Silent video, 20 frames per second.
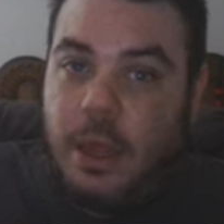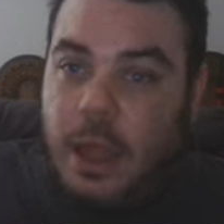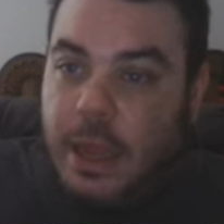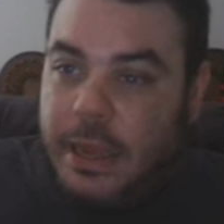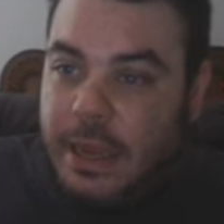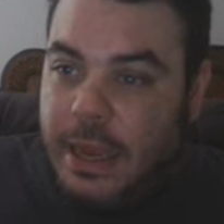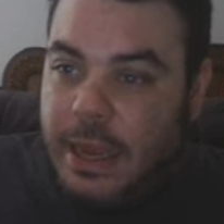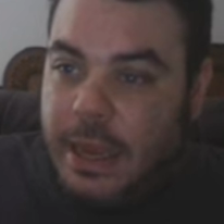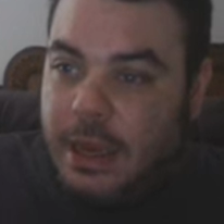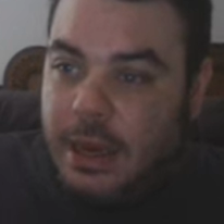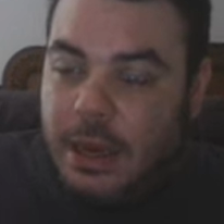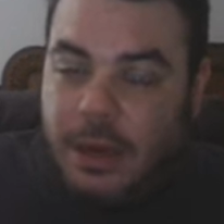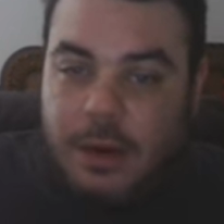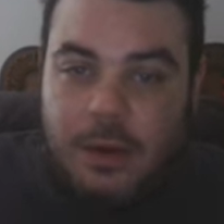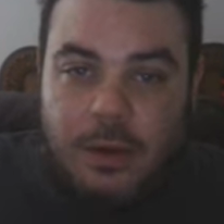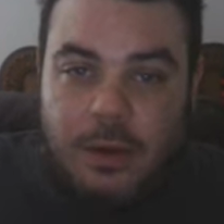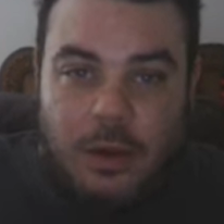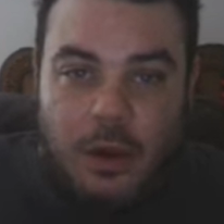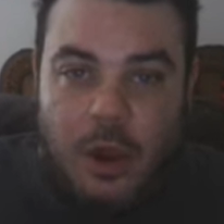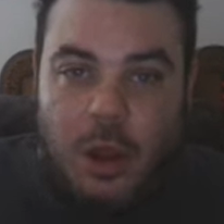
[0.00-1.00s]
Again,
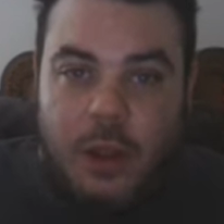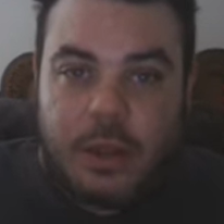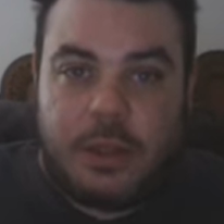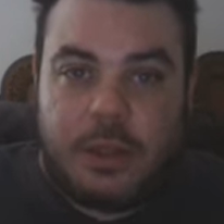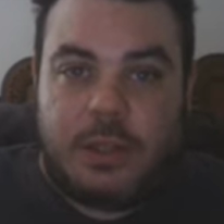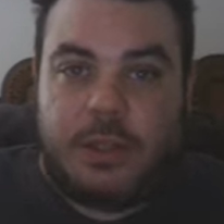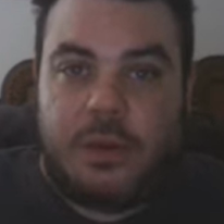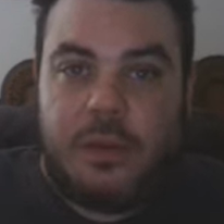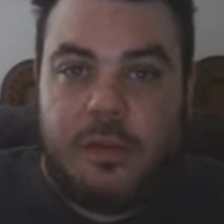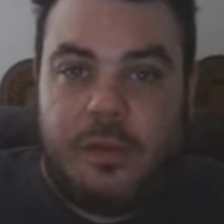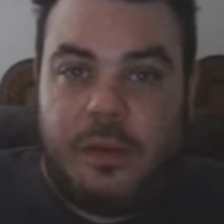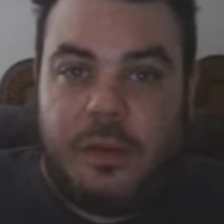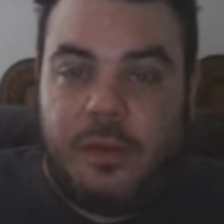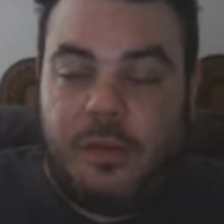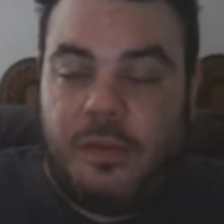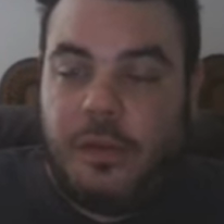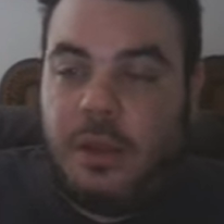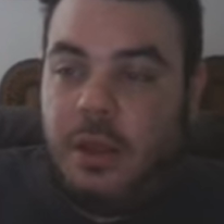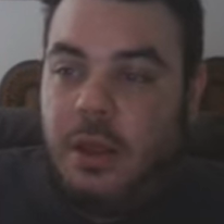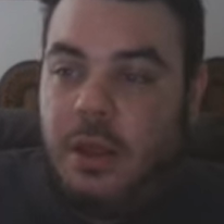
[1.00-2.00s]
not
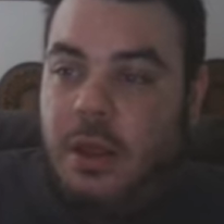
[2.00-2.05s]
conservative.